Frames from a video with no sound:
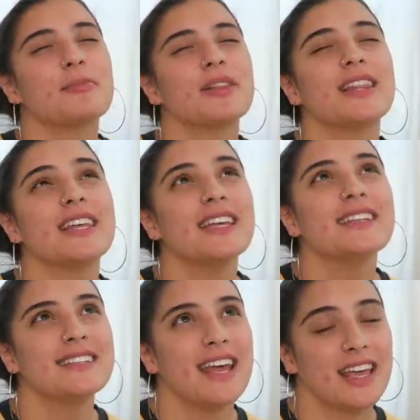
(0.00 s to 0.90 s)

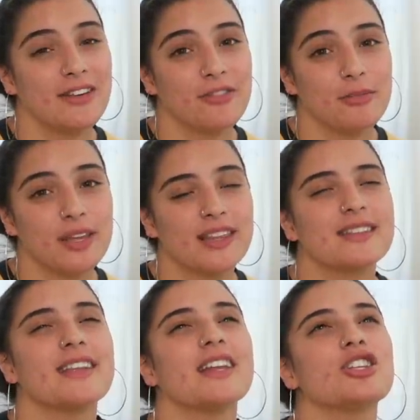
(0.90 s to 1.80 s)
Please take it from me. The
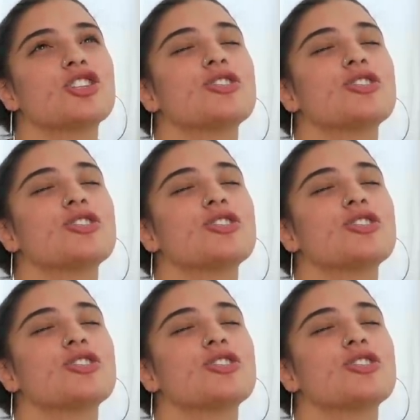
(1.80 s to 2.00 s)
sun is